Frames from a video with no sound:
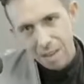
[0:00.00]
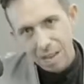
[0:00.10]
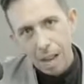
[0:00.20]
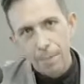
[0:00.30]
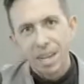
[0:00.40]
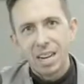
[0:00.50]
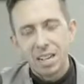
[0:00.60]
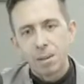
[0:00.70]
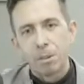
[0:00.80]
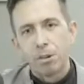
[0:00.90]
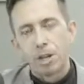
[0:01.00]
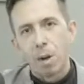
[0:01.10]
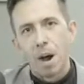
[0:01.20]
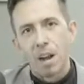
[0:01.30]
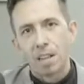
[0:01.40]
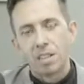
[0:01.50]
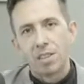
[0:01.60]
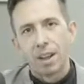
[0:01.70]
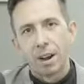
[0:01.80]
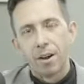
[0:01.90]
I'm getting some of those harmonics in
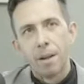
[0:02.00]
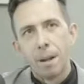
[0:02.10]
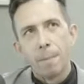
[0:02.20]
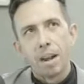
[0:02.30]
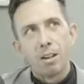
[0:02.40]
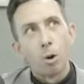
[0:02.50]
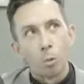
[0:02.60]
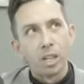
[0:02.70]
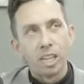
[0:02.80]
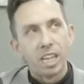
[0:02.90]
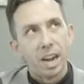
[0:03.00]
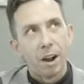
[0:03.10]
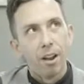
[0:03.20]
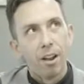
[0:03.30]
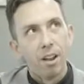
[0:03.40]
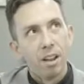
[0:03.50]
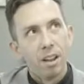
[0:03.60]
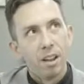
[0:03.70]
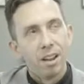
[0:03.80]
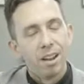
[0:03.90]
there, but I don't really care,
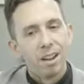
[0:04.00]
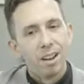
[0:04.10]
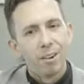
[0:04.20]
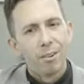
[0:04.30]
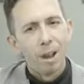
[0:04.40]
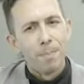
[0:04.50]
right?